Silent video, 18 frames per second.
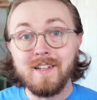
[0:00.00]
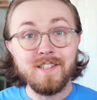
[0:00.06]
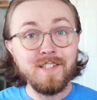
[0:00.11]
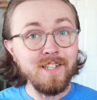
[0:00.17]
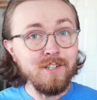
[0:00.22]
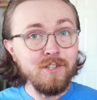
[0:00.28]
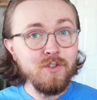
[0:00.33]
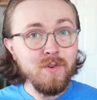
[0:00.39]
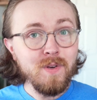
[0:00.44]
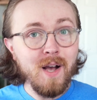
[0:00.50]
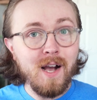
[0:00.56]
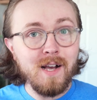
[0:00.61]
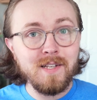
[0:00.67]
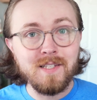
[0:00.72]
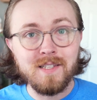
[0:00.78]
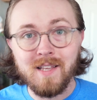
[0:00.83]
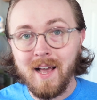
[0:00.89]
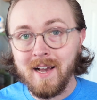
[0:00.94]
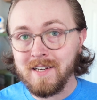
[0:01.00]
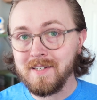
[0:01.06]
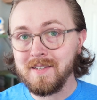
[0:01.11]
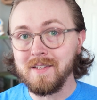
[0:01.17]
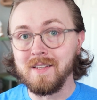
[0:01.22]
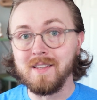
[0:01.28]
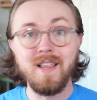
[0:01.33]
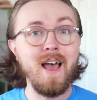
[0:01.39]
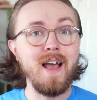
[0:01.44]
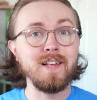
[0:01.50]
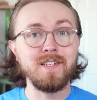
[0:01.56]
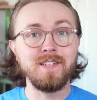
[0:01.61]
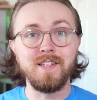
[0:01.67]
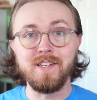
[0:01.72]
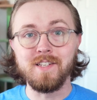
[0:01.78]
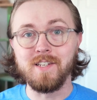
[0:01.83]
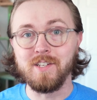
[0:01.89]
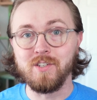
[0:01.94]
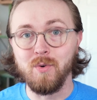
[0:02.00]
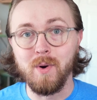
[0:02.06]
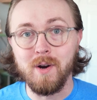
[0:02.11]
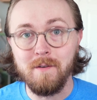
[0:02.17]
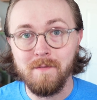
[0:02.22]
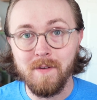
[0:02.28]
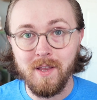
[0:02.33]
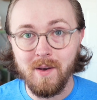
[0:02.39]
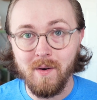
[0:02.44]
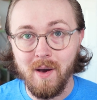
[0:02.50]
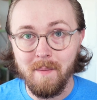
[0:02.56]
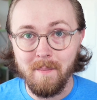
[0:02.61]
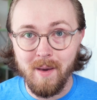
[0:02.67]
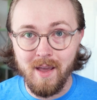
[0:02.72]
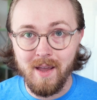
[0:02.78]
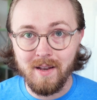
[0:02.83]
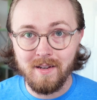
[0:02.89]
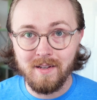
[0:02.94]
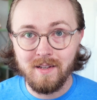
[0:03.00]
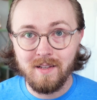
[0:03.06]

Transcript: since you guys liked the last DC20 video I made,